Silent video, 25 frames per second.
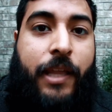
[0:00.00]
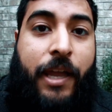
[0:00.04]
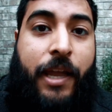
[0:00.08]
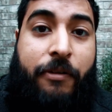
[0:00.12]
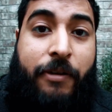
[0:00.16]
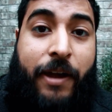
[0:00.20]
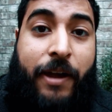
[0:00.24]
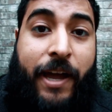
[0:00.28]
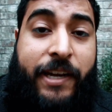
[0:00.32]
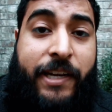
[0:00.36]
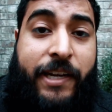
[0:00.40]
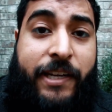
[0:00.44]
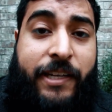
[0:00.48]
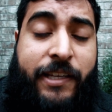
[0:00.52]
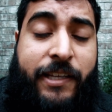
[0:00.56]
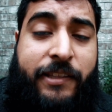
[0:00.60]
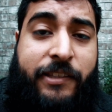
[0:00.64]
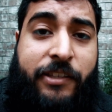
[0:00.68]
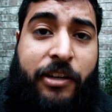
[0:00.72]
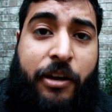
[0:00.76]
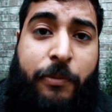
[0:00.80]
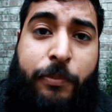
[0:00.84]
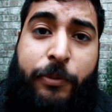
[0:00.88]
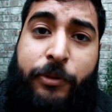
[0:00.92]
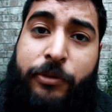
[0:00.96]
Now, I didn't
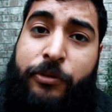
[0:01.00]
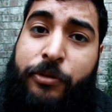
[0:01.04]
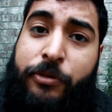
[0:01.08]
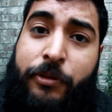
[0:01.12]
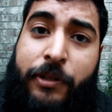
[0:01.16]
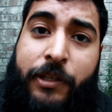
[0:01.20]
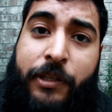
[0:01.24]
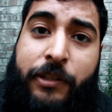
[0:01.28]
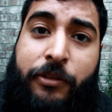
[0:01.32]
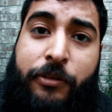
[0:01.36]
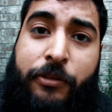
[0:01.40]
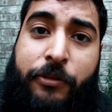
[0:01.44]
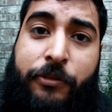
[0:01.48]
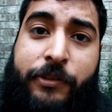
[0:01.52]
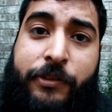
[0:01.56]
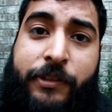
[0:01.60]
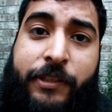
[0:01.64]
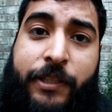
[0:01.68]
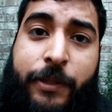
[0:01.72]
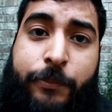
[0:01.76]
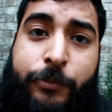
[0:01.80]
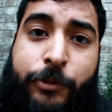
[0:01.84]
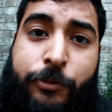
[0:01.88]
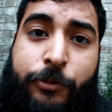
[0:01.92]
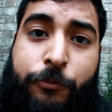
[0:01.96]
get the opportunity to use
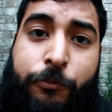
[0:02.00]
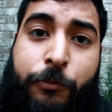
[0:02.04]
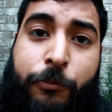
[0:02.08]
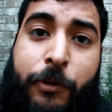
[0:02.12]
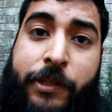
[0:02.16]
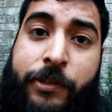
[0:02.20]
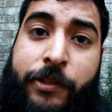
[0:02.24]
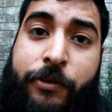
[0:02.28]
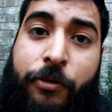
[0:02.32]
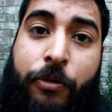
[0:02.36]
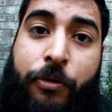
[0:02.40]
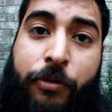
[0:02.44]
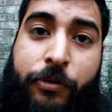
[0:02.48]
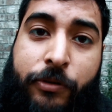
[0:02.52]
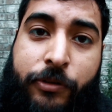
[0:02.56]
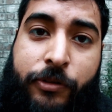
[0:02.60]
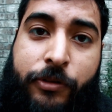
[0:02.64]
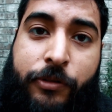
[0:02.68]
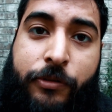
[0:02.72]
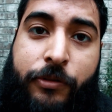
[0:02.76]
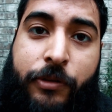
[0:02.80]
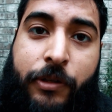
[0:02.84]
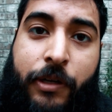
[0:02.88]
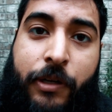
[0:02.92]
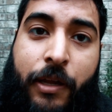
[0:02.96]
tips 1 or
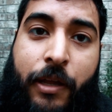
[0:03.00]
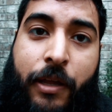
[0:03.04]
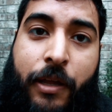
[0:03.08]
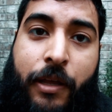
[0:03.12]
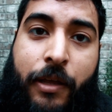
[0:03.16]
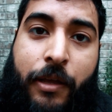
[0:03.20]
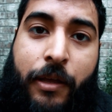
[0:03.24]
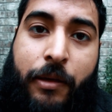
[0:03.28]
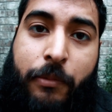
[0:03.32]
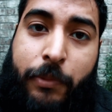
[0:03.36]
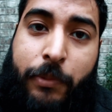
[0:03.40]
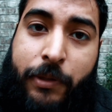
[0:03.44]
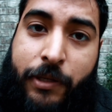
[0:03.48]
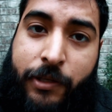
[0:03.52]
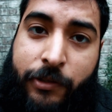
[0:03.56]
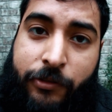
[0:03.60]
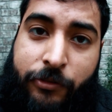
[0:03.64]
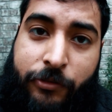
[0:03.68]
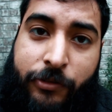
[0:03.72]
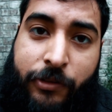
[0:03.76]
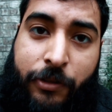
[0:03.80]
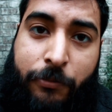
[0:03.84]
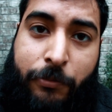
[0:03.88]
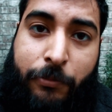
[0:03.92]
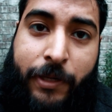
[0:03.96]
2
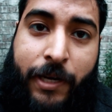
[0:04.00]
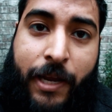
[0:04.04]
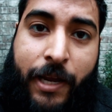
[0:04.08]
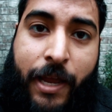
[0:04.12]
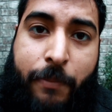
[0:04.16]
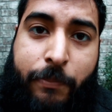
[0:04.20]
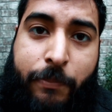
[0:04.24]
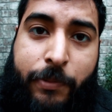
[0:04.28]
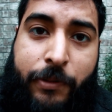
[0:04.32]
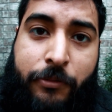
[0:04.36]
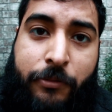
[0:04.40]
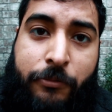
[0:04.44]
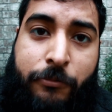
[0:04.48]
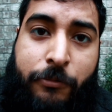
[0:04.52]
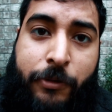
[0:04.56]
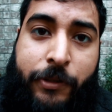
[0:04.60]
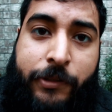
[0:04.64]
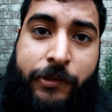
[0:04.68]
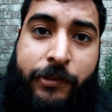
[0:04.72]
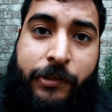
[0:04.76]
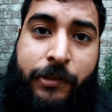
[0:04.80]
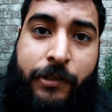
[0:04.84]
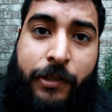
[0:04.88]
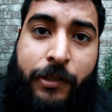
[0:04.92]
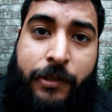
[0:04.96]
because you see what happened
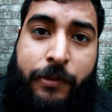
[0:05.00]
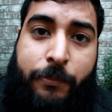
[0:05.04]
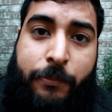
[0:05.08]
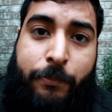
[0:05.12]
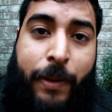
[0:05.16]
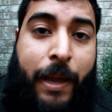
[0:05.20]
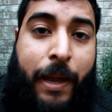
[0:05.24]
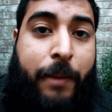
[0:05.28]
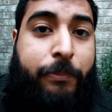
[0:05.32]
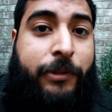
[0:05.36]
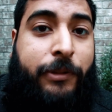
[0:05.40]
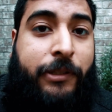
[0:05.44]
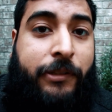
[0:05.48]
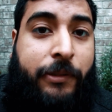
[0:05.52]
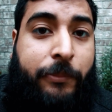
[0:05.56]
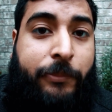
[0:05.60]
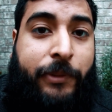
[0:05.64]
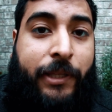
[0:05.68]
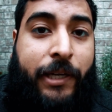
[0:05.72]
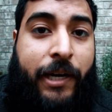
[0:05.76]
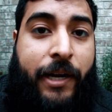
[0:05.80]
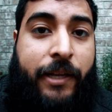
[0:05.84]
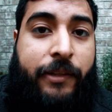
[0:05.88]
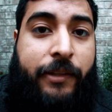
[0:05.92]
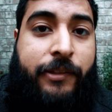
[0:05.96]
was the baptism
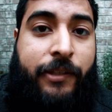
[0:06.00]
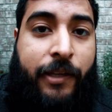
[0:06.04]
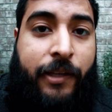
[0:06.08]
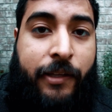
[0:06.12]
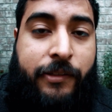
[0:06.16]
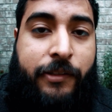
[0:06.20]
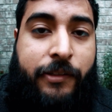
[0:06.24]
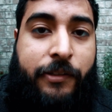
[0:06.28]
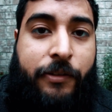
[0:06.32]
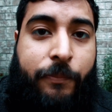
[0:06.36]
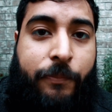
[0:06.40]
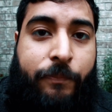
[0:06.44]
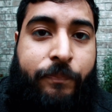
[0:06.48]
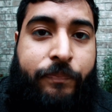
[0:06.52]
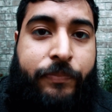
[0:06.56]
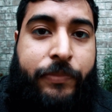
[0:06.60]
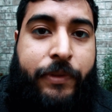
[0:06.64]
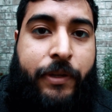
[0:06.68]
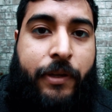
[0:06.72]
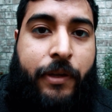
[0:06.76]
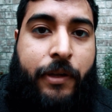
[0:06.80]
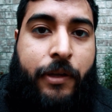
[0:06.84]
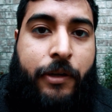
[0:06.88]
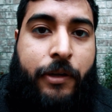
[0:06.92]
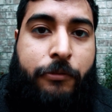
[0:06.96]
that I attended
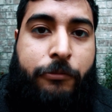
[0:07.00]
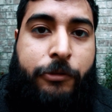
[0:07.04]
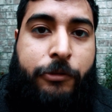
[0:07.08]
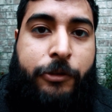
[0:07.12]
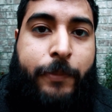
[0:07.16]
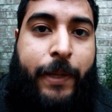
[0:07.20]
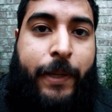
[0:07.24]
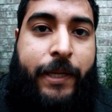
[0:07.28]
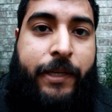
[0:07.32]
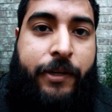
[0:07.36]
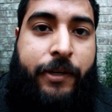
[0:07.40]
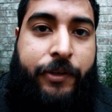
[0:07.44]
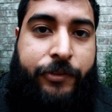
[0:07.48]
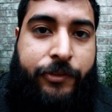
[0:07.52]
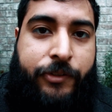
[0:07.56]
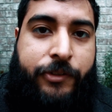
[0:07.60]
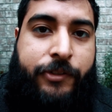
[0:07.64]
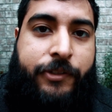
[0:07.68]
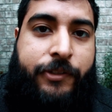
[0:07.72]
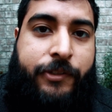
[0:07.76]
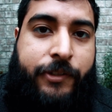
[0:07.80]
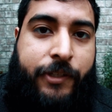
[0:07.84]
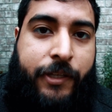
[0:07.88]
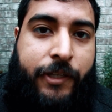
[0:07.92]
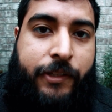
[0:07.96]
was my
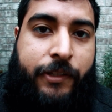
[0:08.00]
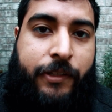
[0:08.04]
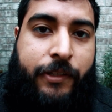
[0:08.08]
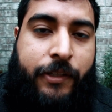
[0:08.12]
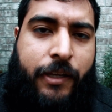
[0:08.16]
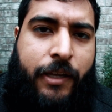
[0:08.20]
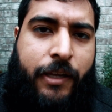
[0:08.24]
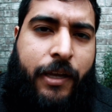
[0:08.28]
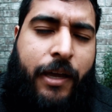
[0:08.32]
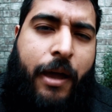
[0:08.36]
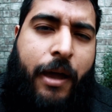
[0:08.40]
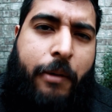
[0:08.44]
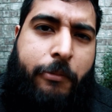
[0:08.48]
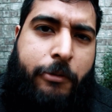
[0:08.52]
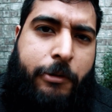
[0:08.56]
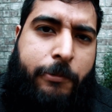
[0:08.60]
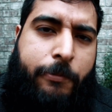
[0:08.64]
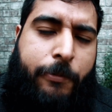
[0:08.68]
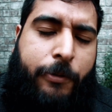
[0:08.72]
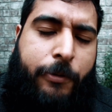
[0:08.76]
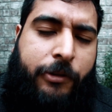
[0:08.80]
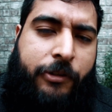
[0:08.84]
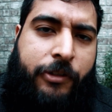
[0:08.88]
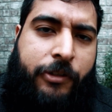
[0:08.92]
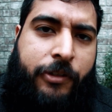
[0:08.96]
cousin's son. I'm going to
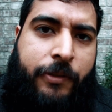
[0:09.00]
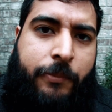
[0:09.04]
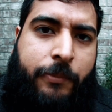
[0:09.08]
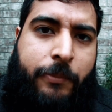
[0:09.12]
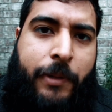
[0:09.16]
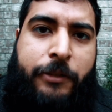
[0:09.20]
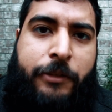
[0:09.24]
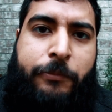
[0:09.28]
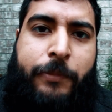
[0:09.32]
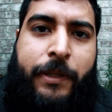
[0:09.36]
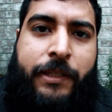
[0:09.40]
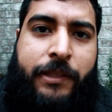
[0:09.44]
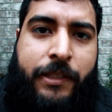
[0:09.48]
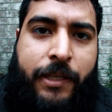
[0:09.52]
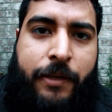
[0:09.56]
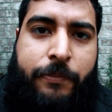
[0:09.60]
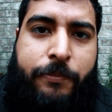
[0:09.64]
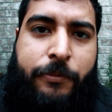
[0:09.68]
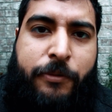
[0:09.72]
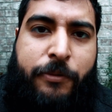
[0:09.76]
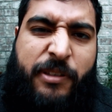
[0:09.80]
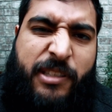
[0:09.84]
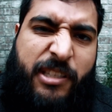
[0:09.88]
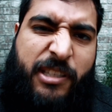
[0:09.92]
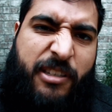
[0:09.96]
refer to him as my
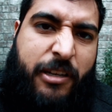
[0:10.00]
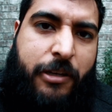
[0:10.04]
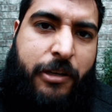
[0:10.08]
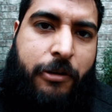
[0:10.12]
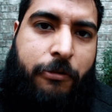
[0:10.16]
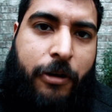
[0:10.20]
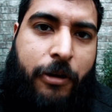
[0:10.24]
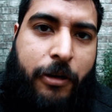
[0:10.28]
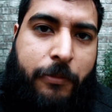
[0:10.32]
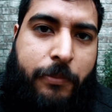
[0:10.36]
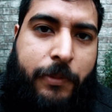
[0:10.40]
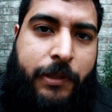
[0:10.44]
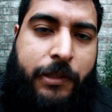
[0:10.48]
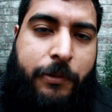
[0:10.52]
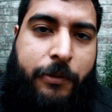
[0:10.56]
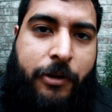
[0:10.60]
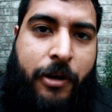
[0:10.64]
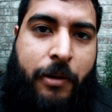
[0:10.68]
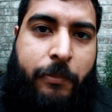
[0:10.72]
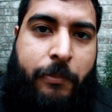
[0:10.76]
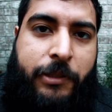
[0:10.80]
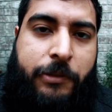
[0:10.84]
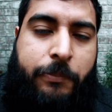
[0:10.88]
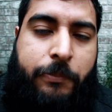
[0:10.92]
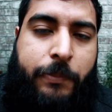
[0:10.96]
nephew, and you can correct me in the
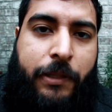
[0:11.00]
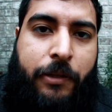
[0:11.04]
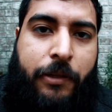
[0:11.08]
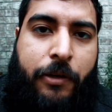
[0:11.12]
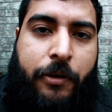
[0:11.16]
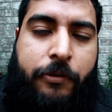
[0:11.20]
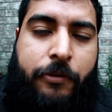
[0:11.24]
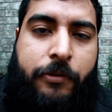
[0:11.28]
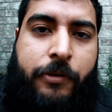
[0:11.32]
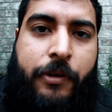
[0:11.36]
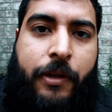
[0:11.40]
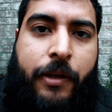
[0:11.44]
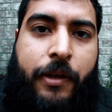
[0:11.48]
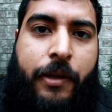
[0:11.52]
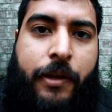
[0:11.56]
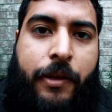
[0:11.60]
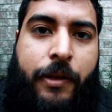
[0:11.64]
comments below.